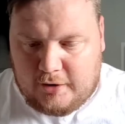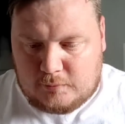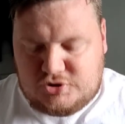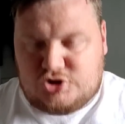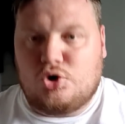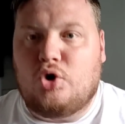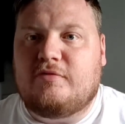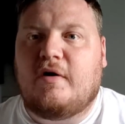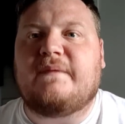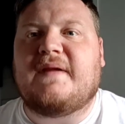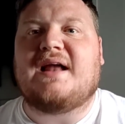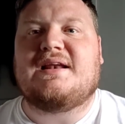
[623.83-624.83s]
And I'm
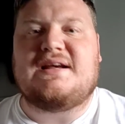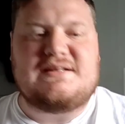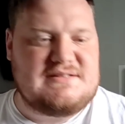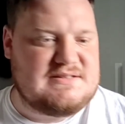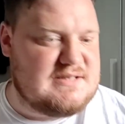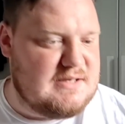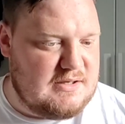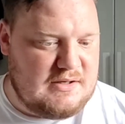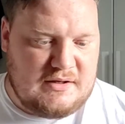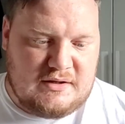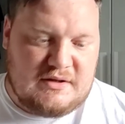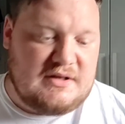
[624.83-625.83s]
sure on that list
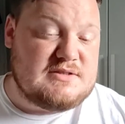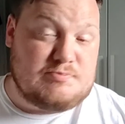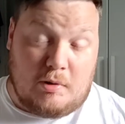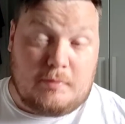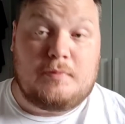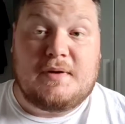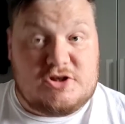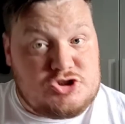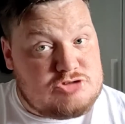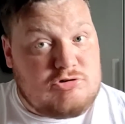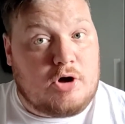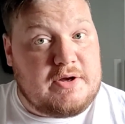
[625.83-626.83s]
is probably
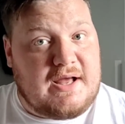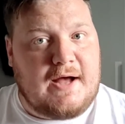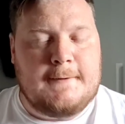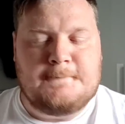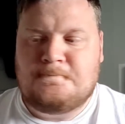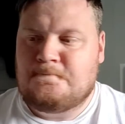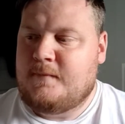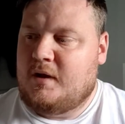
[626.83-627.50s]
a striker,